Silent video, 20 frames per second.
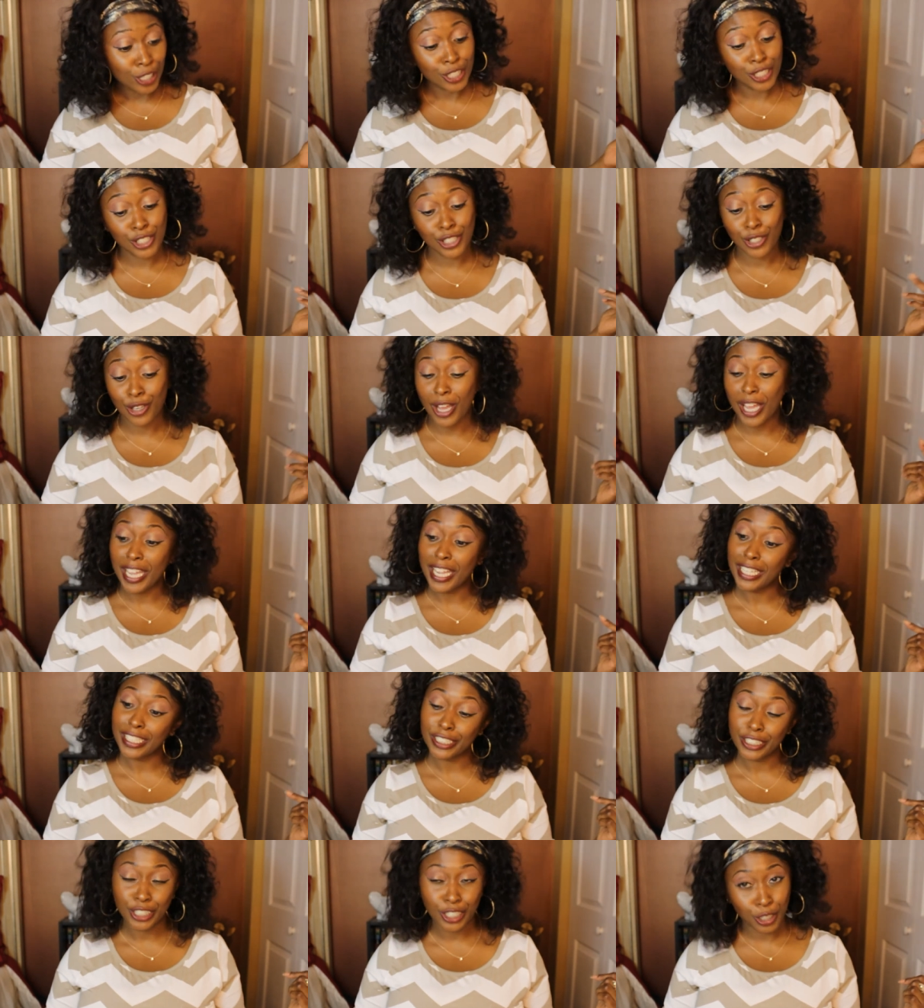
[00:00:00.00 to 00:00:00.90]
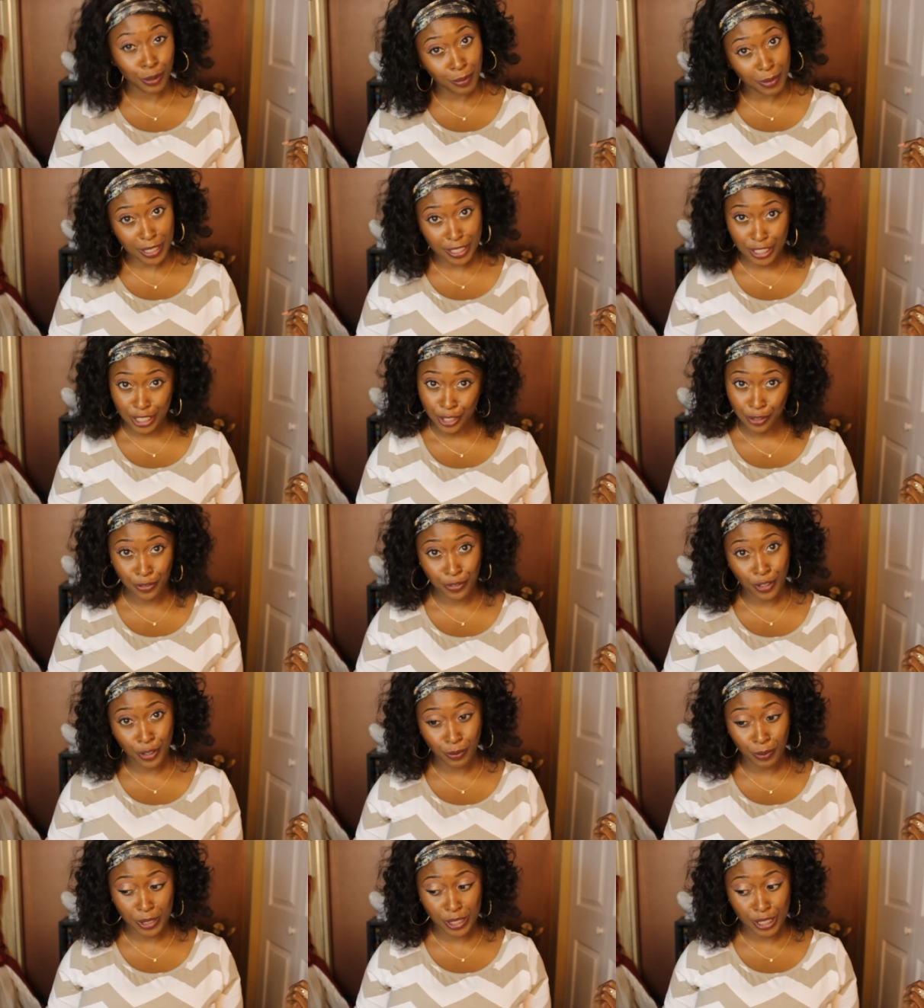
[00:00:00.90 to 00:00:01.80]
So I had to hook myself
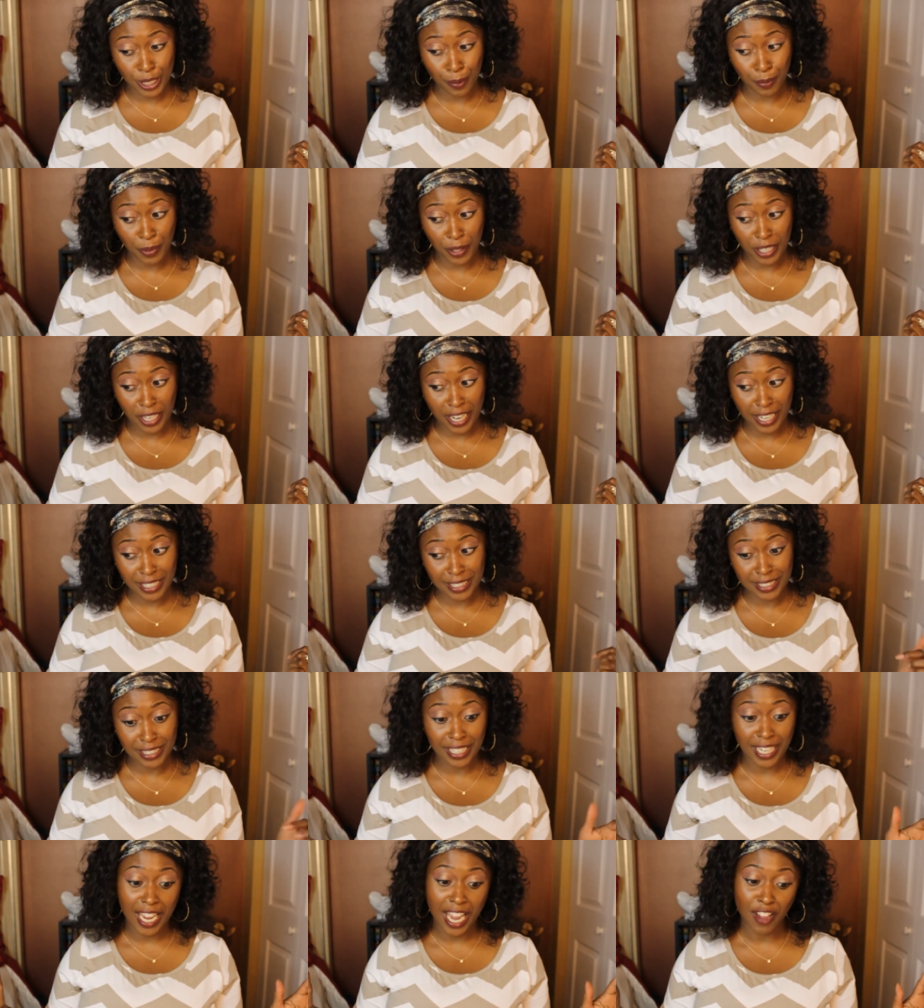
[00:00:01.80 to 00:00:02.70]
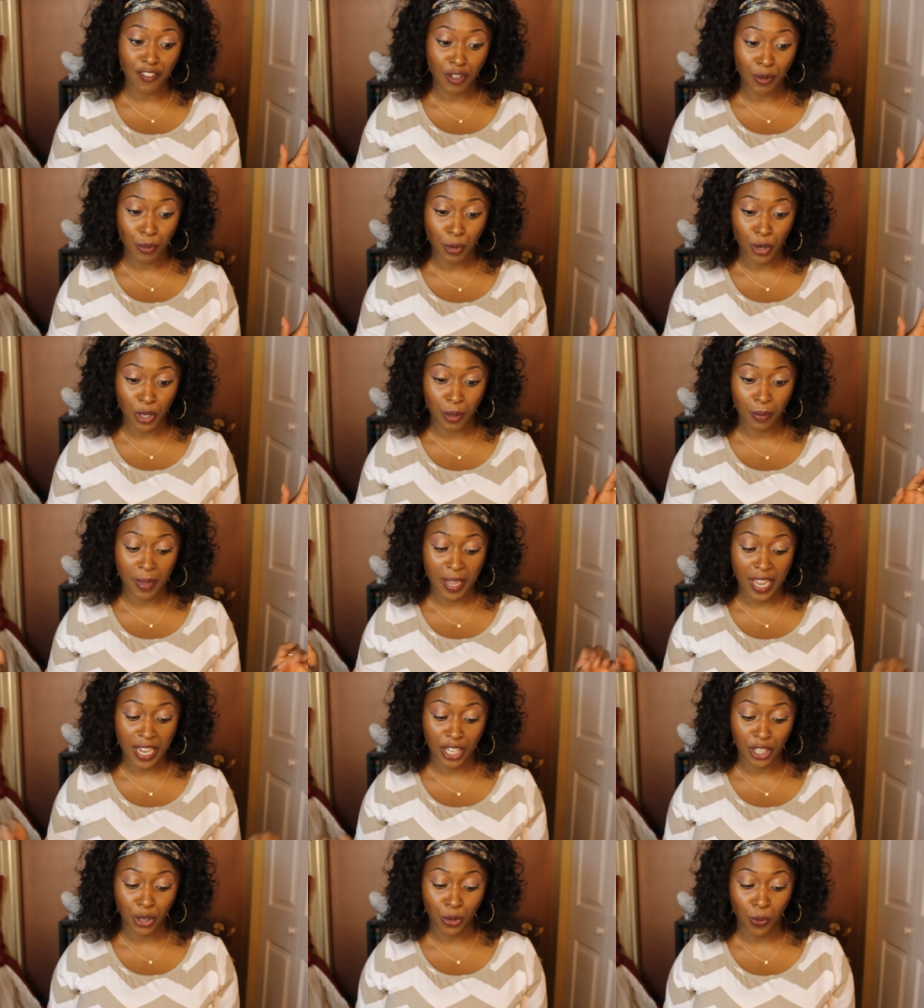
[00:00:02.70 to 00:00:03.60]
up with something nice and I haven't bought a
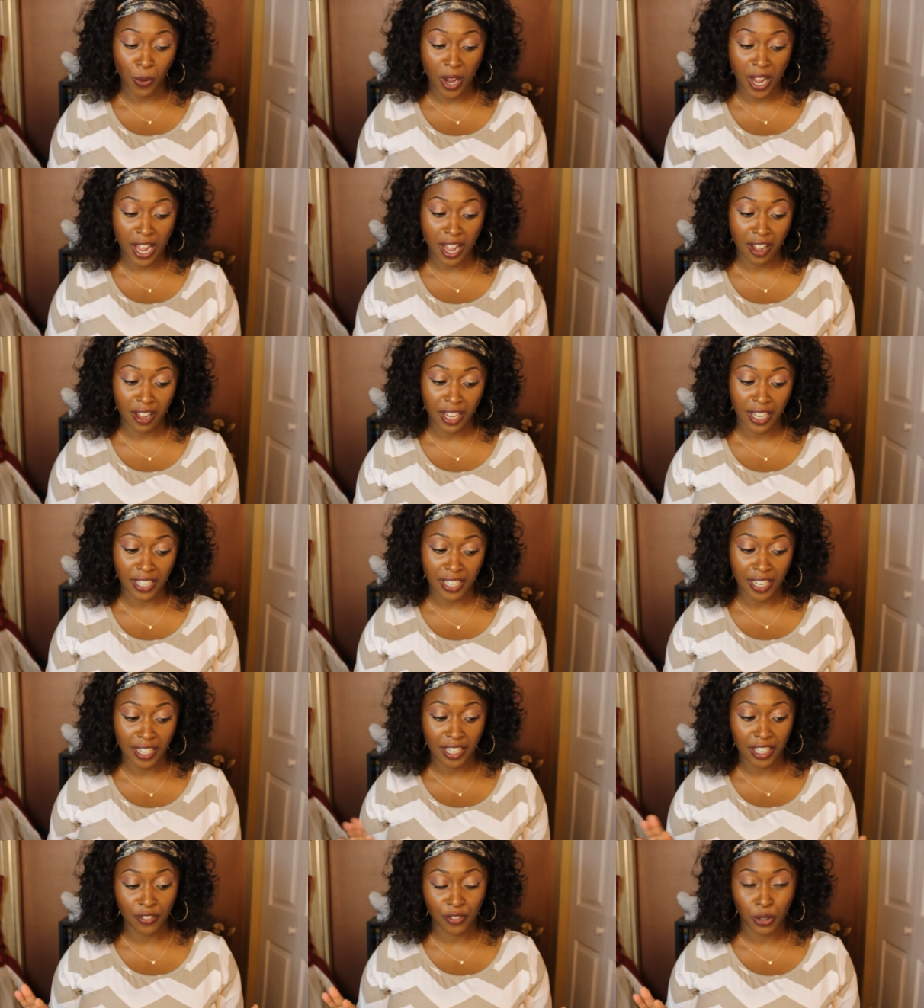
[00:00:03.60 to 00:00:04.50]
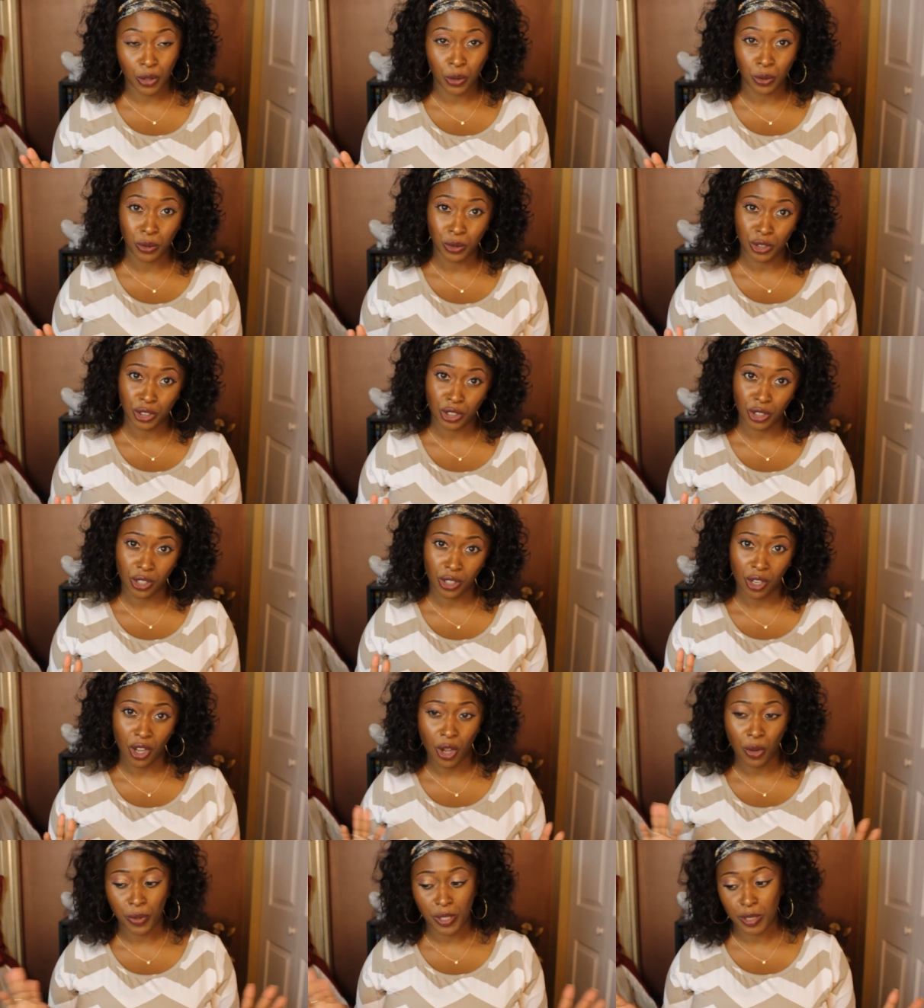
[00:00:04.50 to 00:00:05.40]
bag in a while and I love Coach.
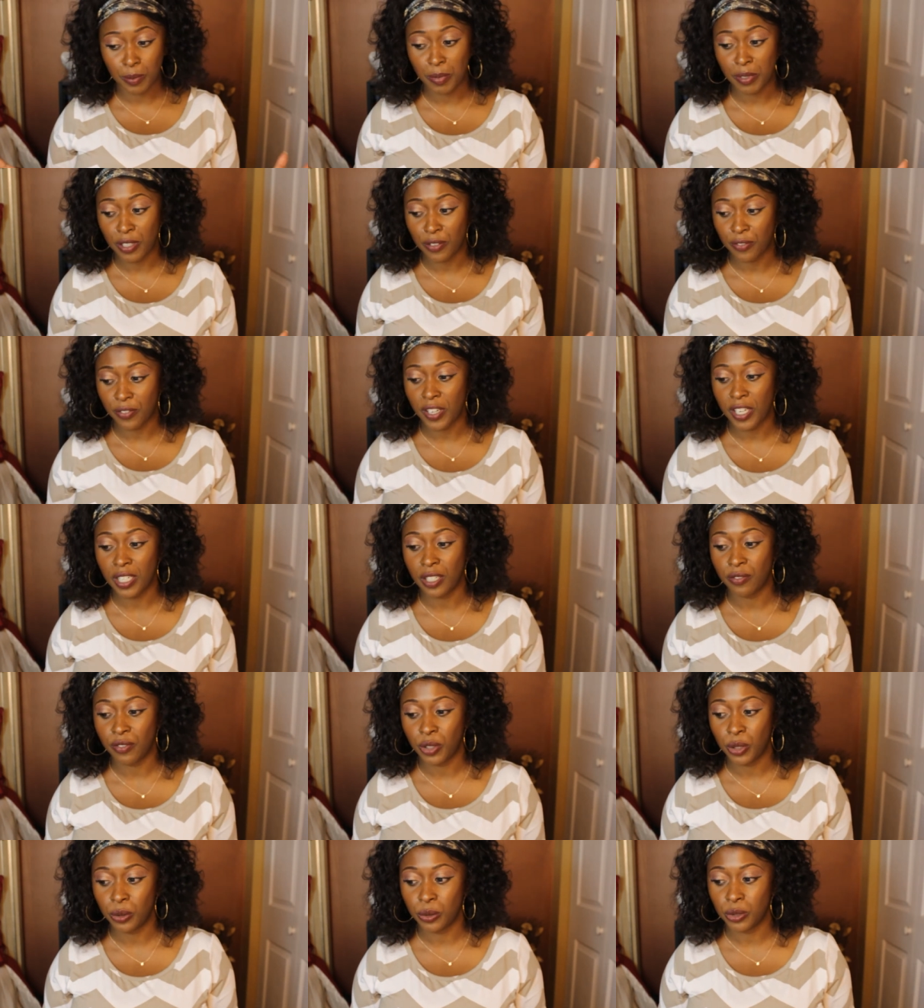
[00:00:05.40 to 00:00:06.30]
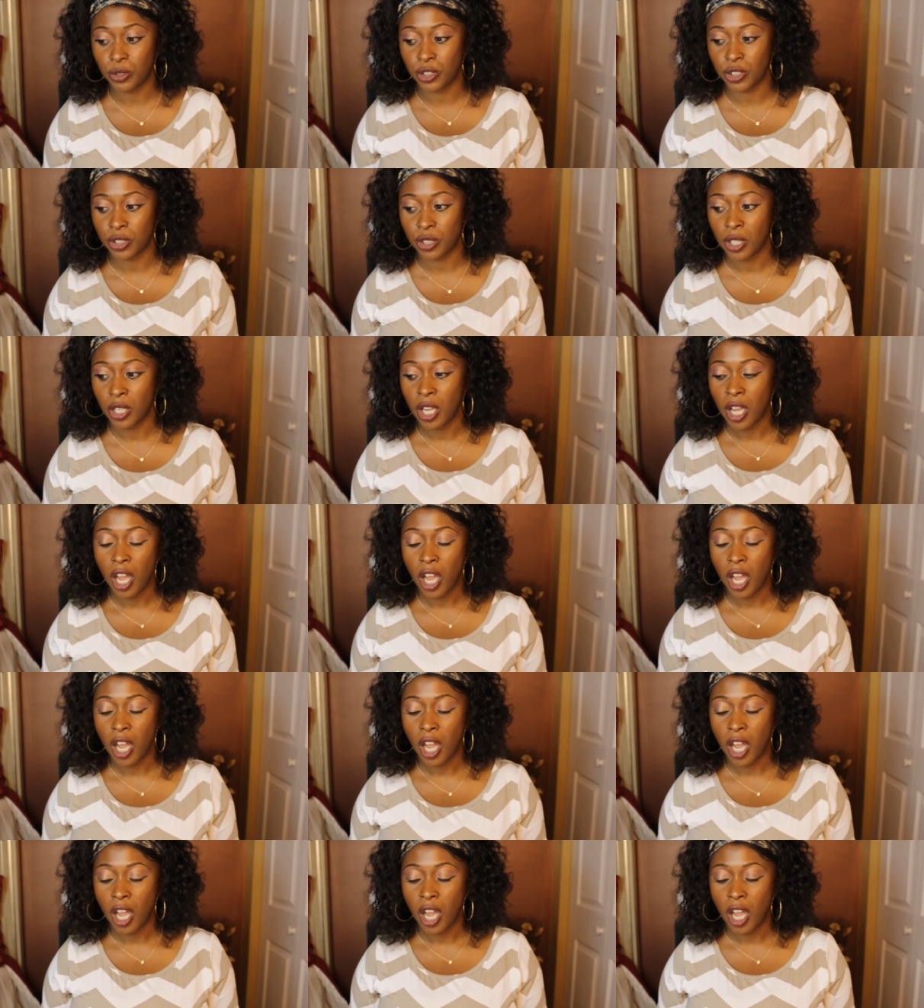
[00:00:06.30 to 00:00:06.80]
Always been a fan of Coach.